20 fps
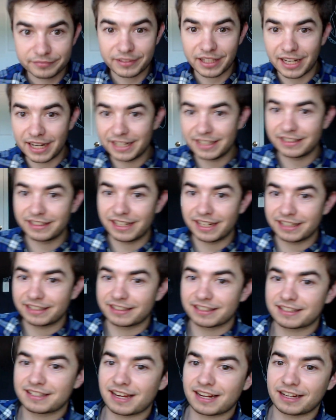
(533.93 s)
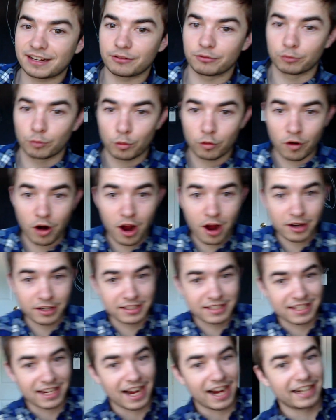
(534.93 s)
kind of like the second, wrong
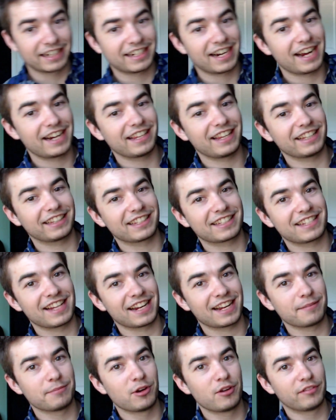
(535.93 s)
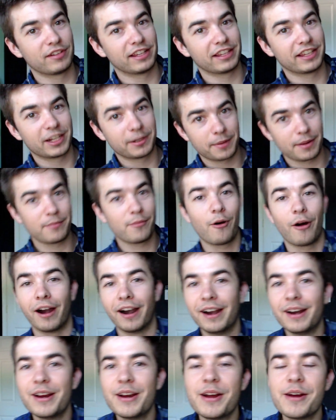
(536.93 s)
side, kind of like the second movie a little bit more.